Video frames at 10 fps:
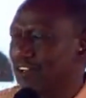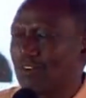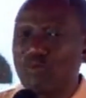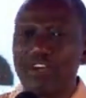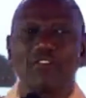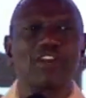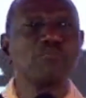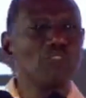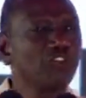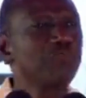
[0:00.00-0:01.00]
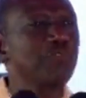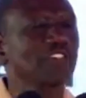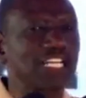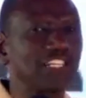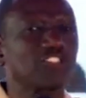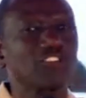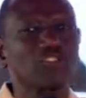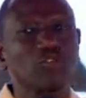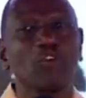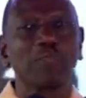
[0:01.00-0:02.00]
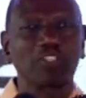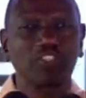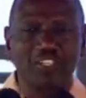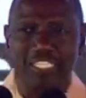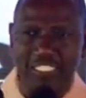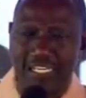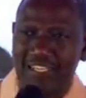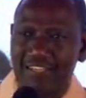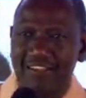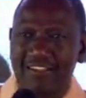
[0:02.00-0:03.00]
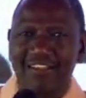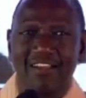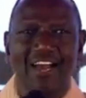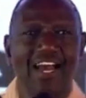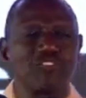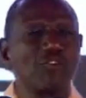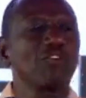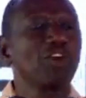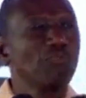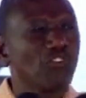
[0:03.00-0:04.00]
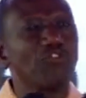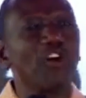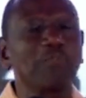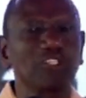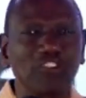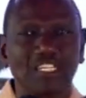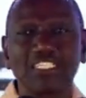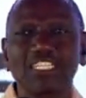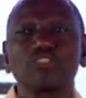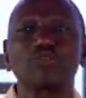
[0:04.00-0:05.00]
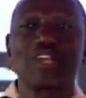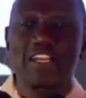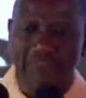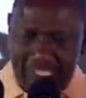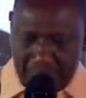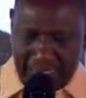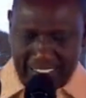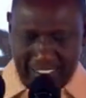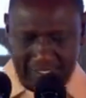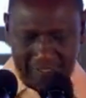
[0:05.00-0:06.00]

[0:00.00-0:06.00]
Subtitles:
we will move potential to opportunity, and we will move opportunity to investment.